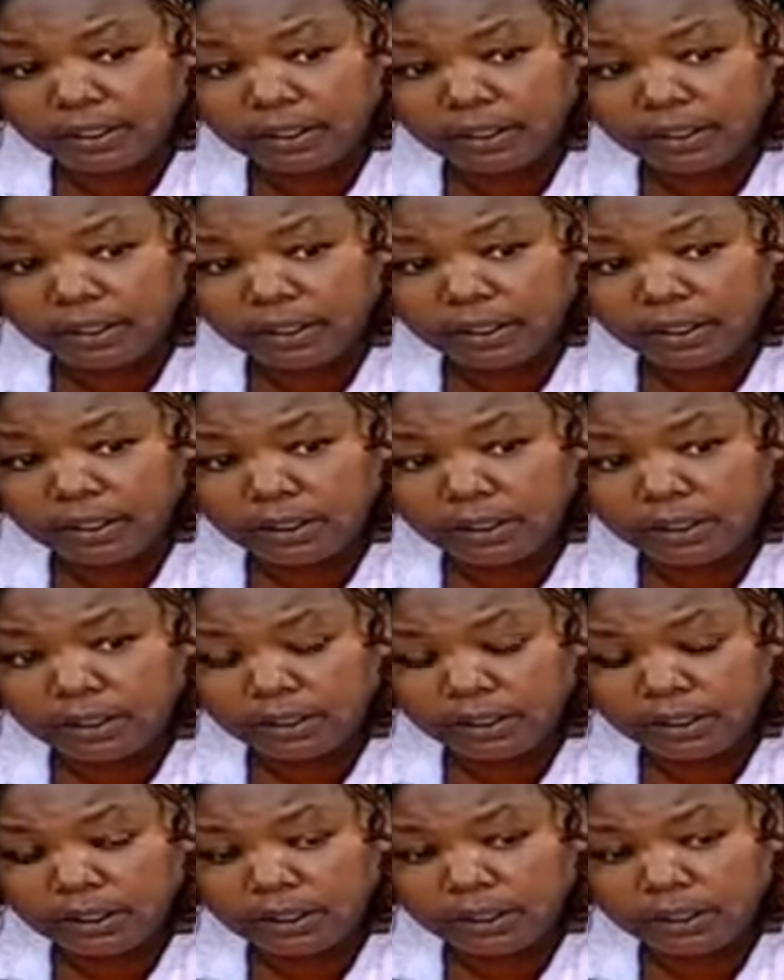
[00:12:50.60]

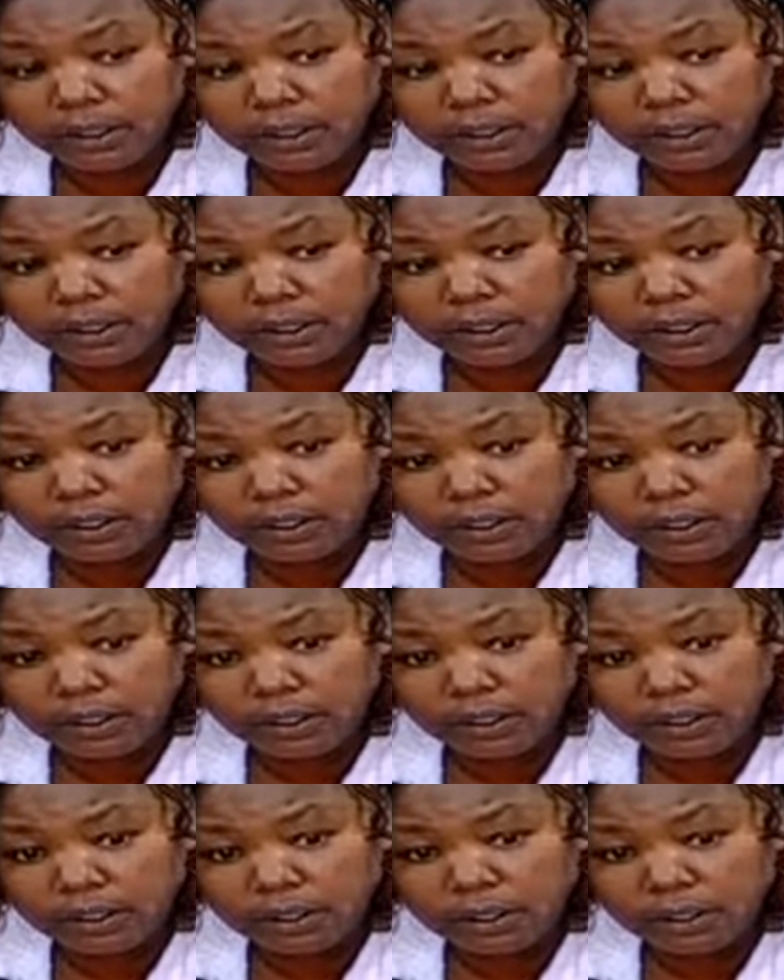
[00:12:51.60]

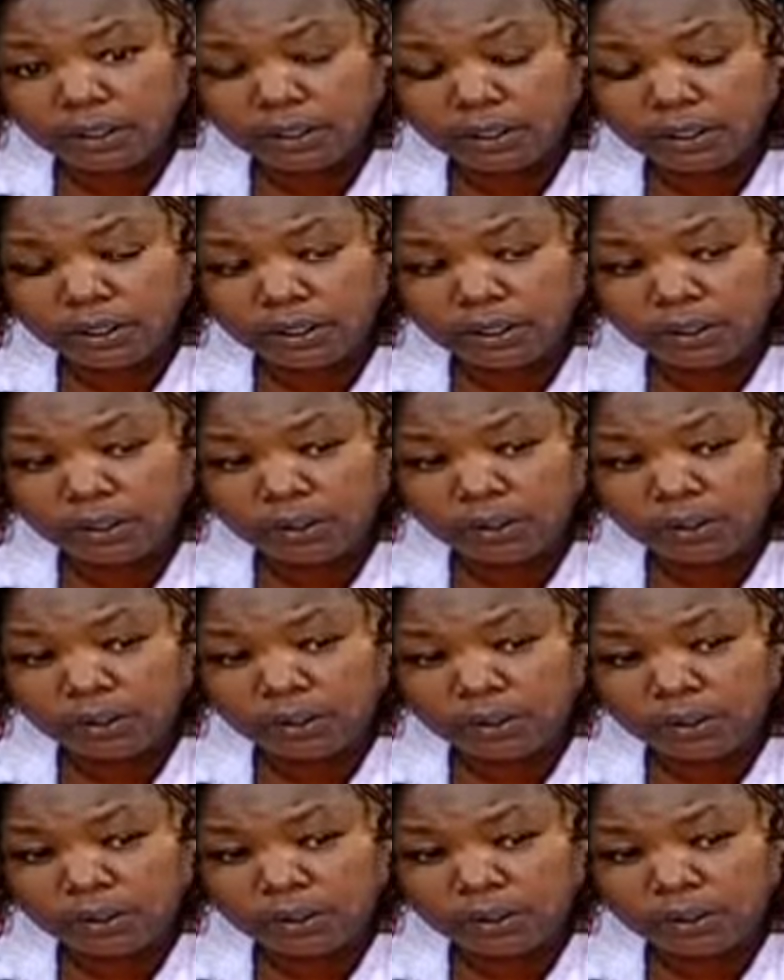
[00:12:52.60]
Nobody speaks.